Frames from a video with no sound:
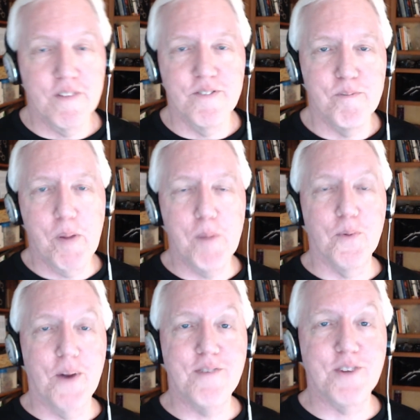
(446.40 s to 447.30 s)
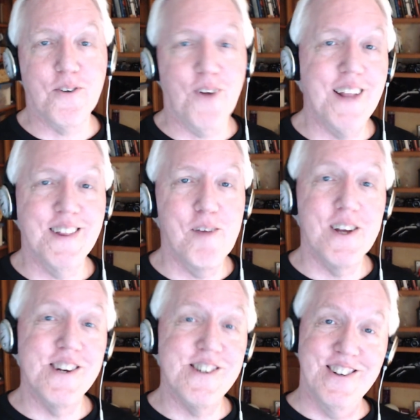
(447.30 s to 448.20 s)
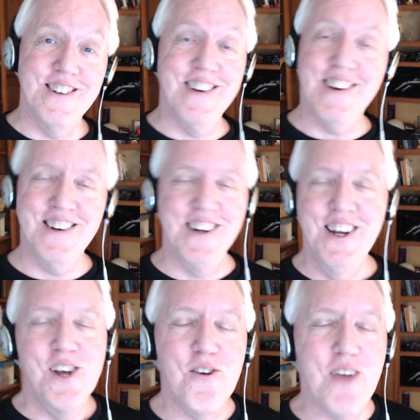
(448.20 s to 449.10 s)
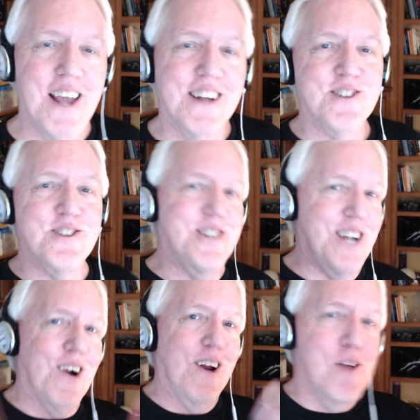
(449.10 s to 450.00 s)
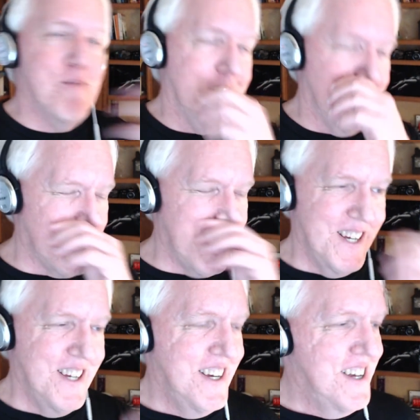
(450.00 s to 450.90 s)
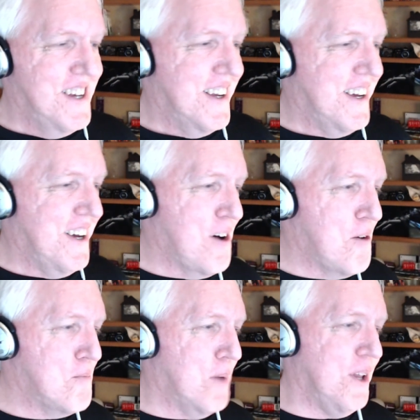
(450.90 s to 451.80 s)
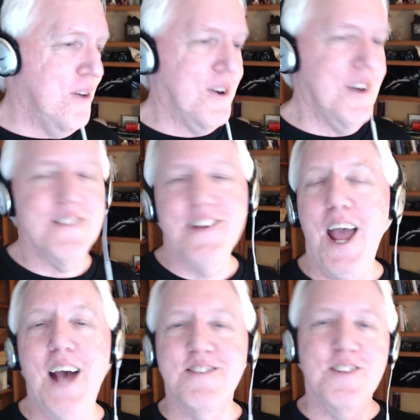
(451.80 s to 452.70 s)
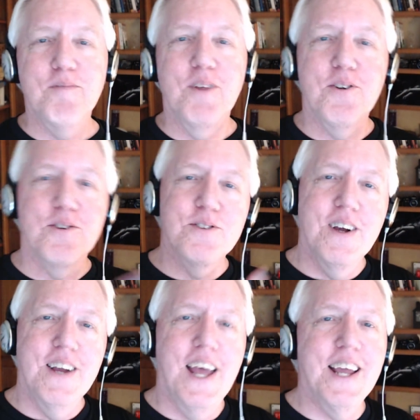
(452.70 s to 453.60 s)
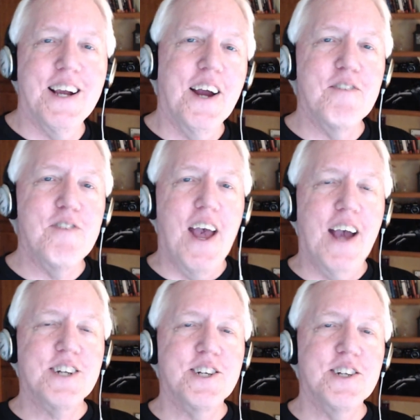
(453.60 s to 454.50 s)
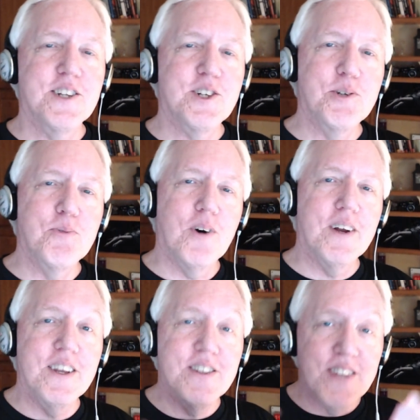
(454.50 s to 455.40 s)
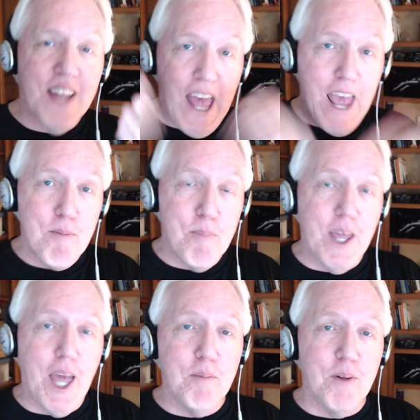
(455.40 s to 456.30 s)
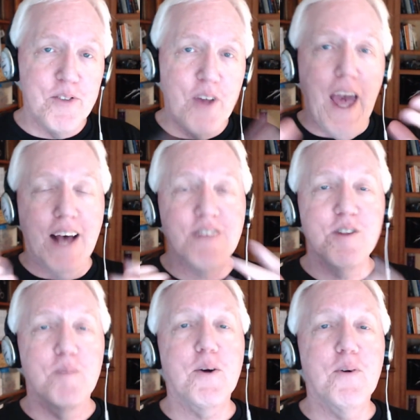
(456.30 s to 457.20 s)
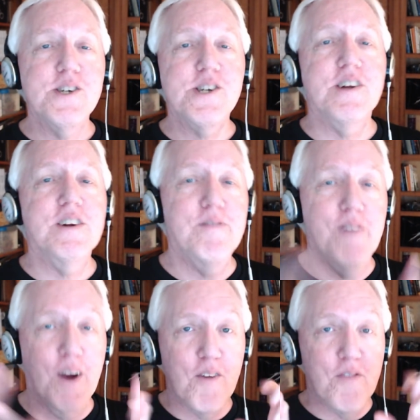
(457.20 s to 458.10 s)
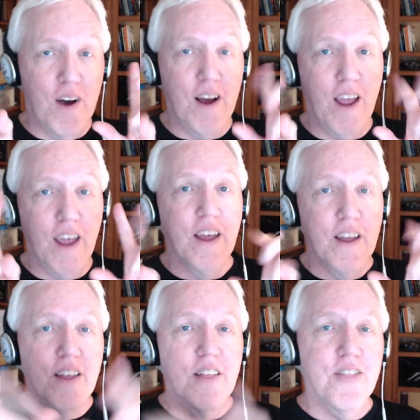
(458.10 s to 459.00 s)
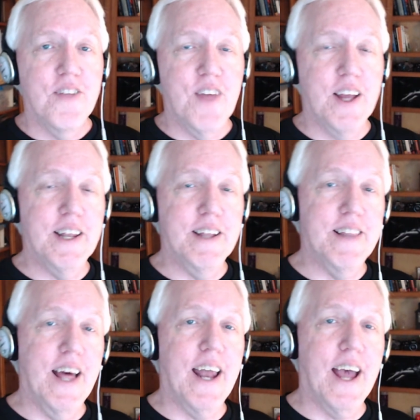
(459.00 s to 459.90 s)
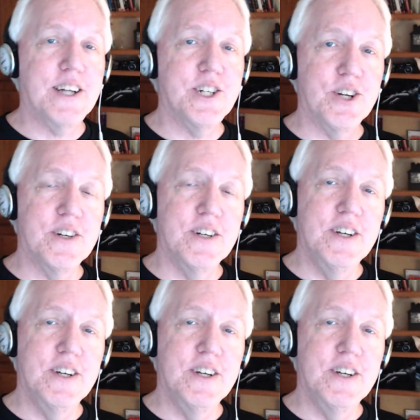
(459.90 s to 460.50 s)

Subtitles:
people would have to create the image, and you can't just share an image. But you could ask them to do any kind of action that you want and be able to ask them a question and verify that they did that action